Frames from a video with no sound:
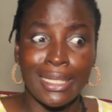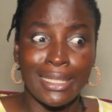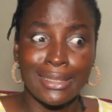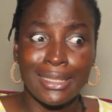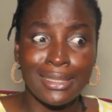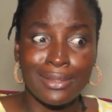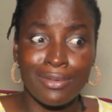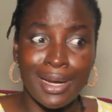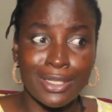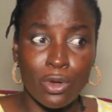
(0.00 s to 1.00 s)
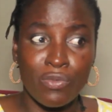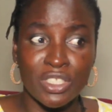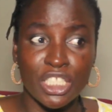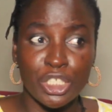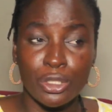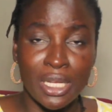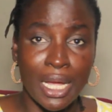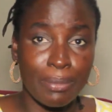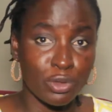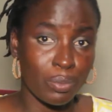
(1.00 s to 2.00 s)
is this the right conversation
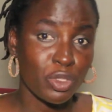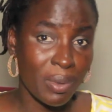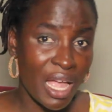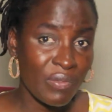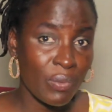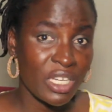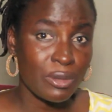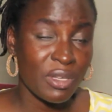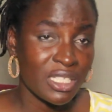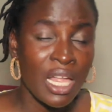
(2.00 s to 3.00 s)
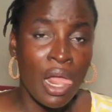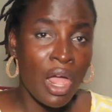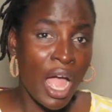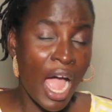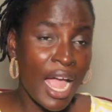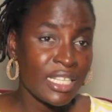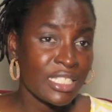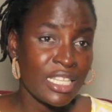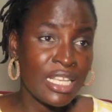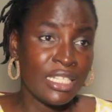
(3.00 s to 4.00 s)
I'm supposed to be having with this person? How
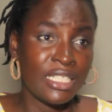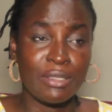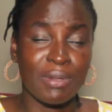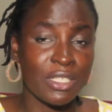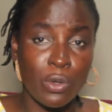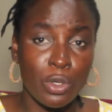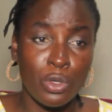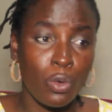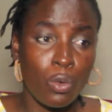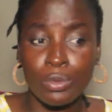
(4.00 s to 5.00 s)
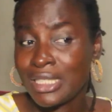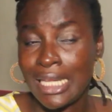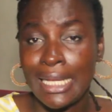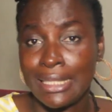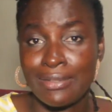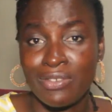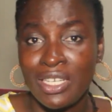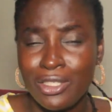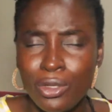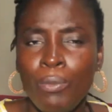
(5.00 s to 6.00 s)
is this person going to, you know, take this
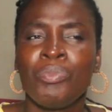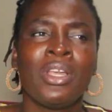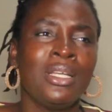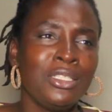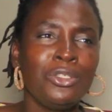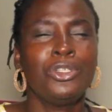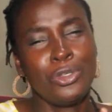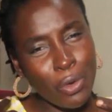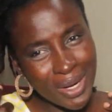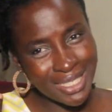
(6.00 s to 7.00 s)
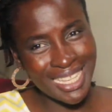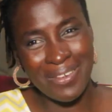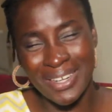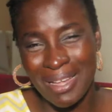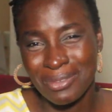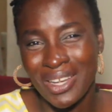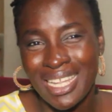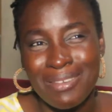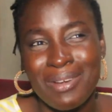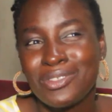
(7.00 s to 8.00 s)
really? You know, you understand what I'm
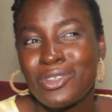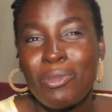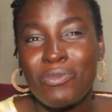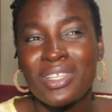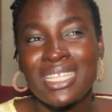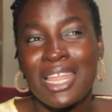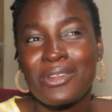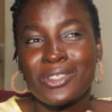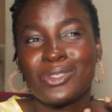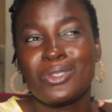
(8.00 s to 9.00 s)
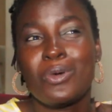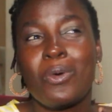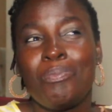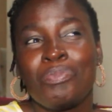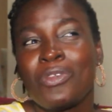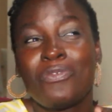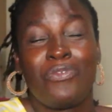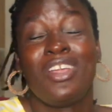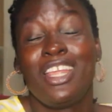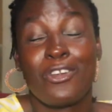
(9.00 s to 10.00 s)
talking about. Some of us cannot, you know,
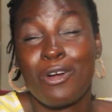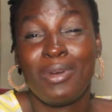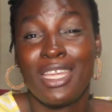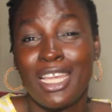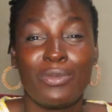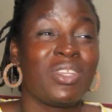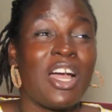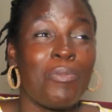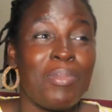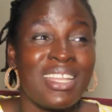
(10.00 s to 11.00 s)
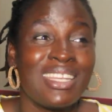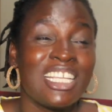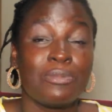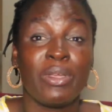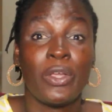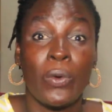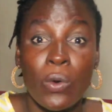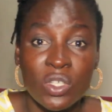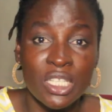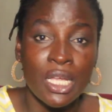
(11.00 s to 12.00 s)
freely communicate with our partners
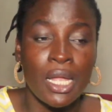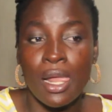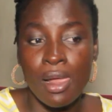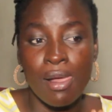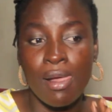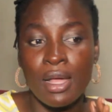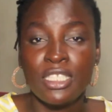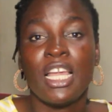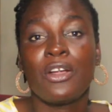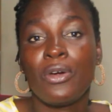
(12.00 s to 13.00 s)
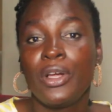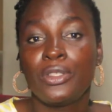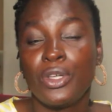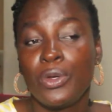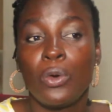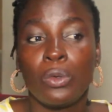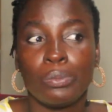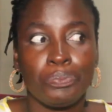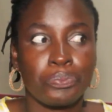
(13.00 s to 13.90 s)
because they are going to, you know,